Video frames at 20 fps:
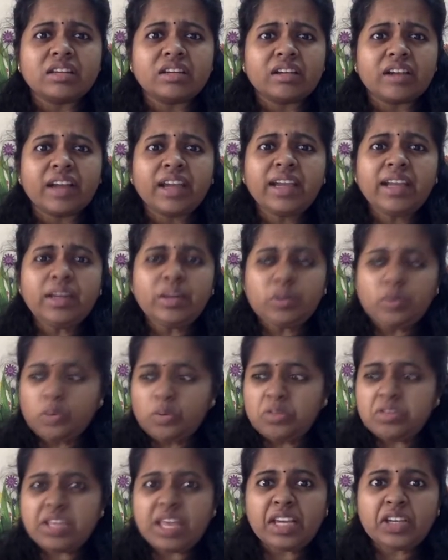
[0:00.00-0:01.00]
Right? Who
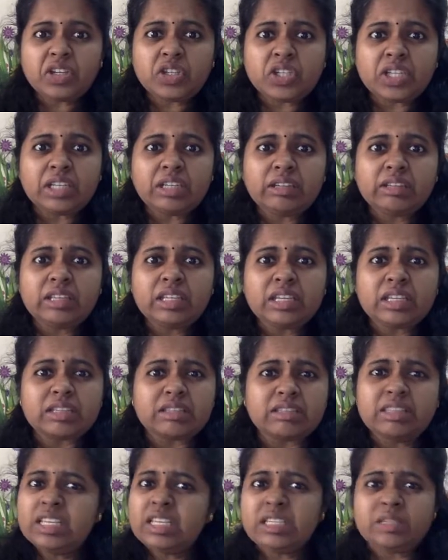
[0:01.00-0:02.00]
sanctioned this?
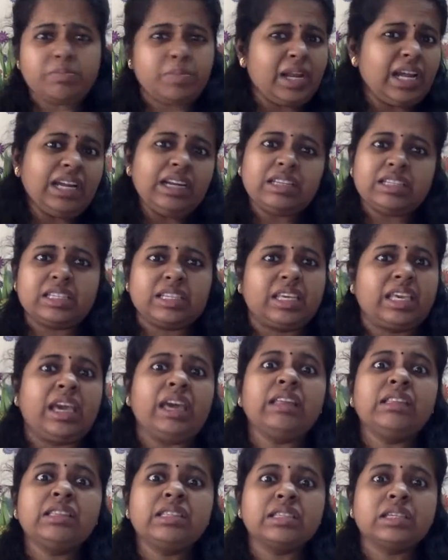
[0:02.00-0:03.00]
This plan is
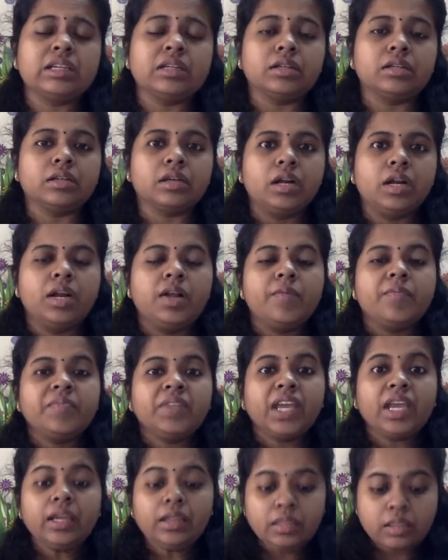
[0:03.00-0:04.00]
cancelled."
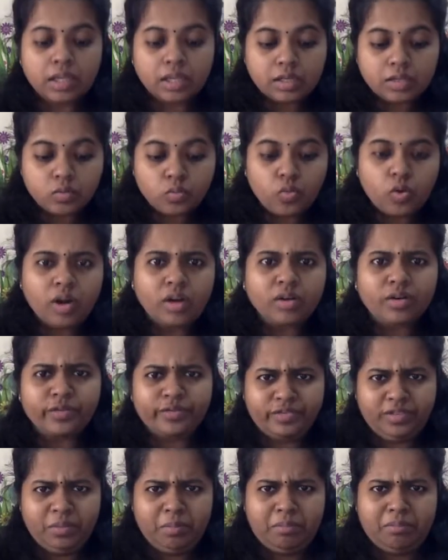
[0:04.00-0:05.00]
And then one of
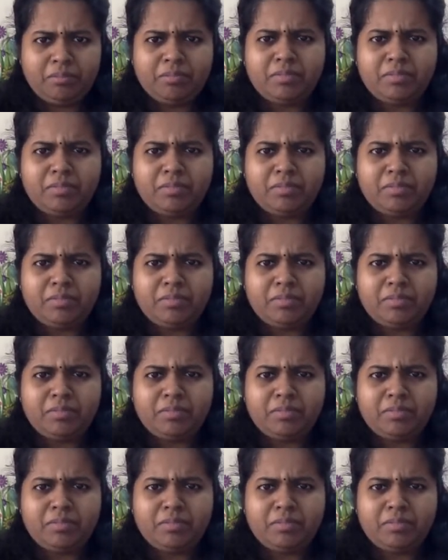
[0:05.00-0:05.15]
the